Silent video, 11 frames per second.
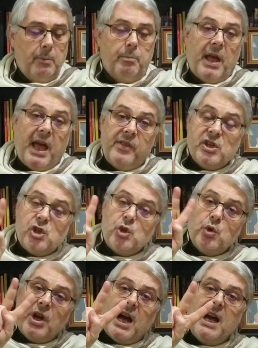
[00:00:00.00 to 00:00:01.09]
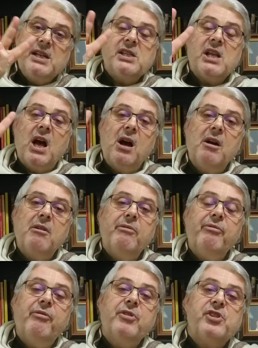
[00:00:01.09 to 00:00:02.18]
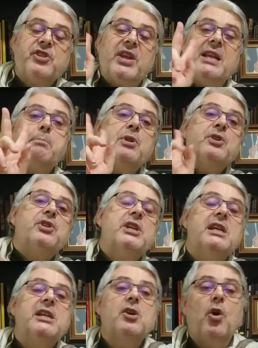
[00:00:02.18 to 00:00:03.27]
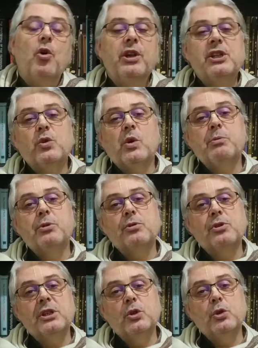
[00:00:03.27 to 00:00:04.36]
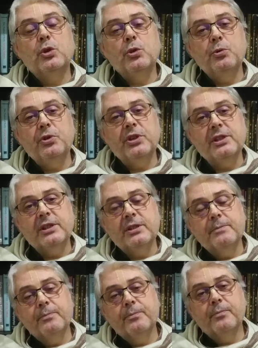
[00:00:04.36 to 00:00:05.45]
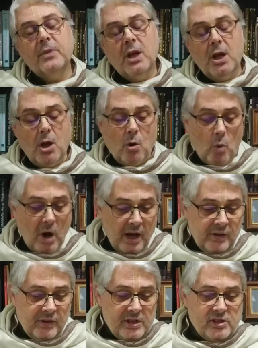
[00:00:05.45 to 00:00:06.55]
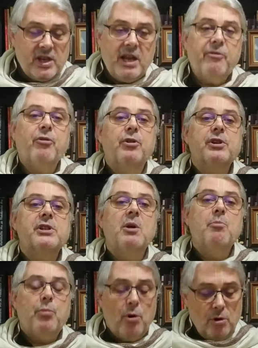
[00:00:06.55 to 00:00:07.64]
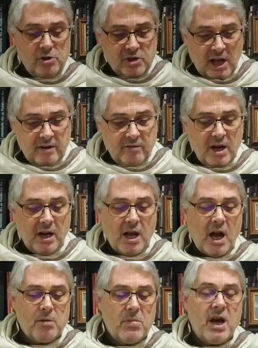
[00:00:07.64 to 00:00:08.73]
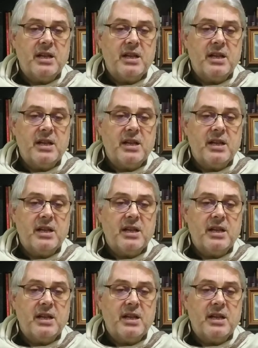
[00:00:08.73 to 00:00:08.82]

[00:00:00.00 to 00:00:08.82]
And there's two kinds of statements in Holy Scriptures, in the Shrutis. One that say, for example, Sarva Karma,